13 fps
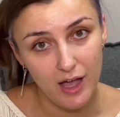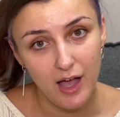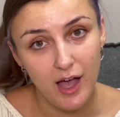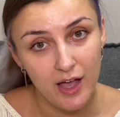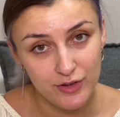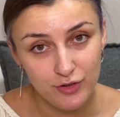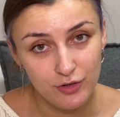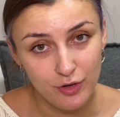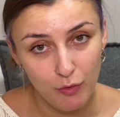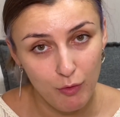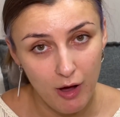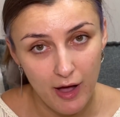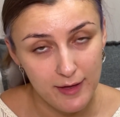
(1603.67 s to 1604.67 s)
I don't know
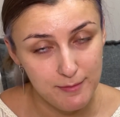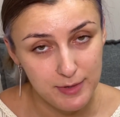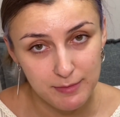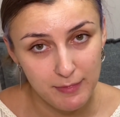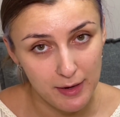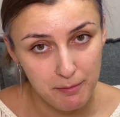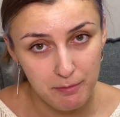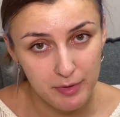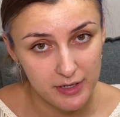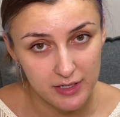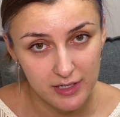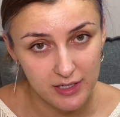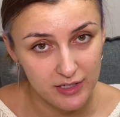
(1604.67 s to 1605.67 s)
why, but my
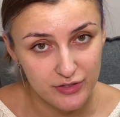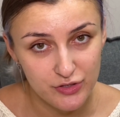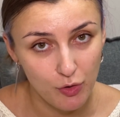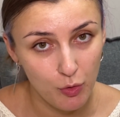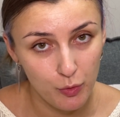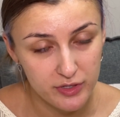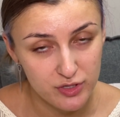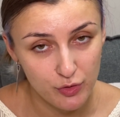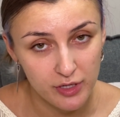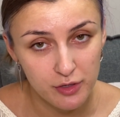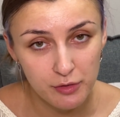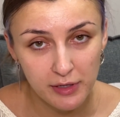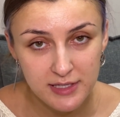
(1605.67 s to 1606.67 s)
bird is always going
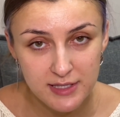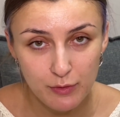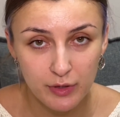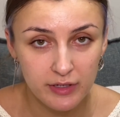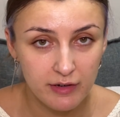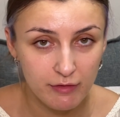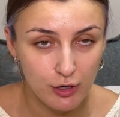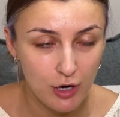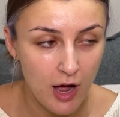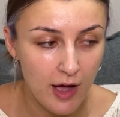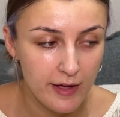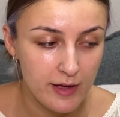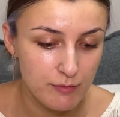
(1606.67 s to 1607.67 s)
crazy whenever
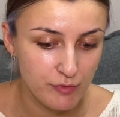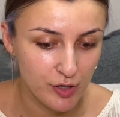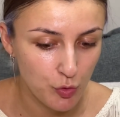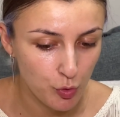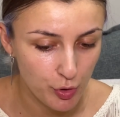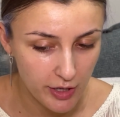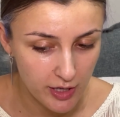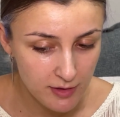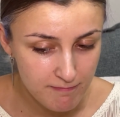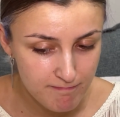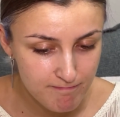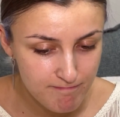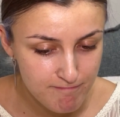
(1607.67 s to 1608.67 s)
I am
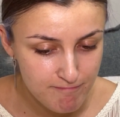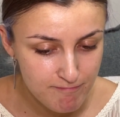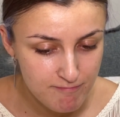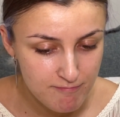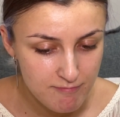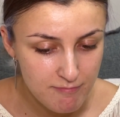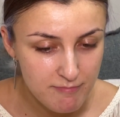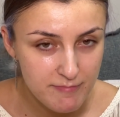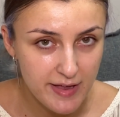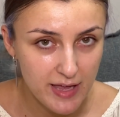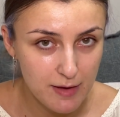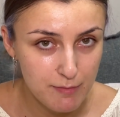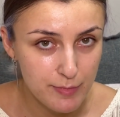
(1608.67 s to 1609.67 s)
recording.
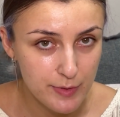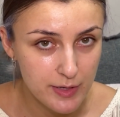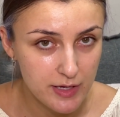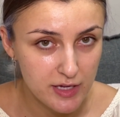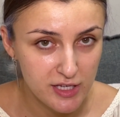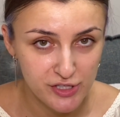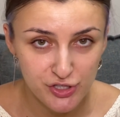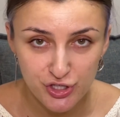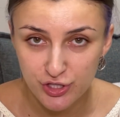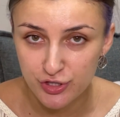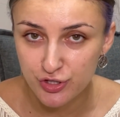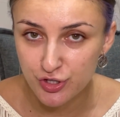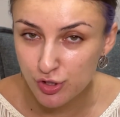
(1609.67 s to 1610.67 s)
Maybe
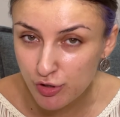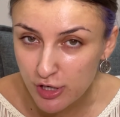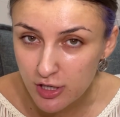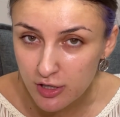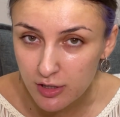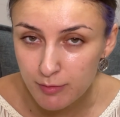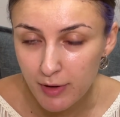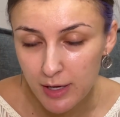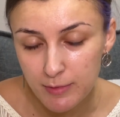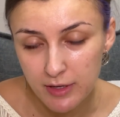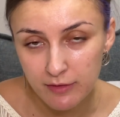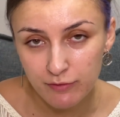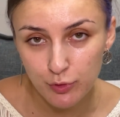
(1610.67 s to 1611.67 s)
she's triggered by
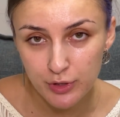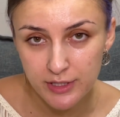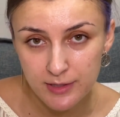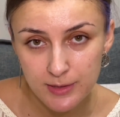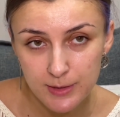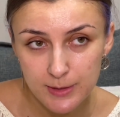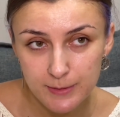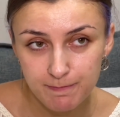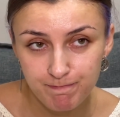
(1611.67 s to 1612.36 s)
my voice.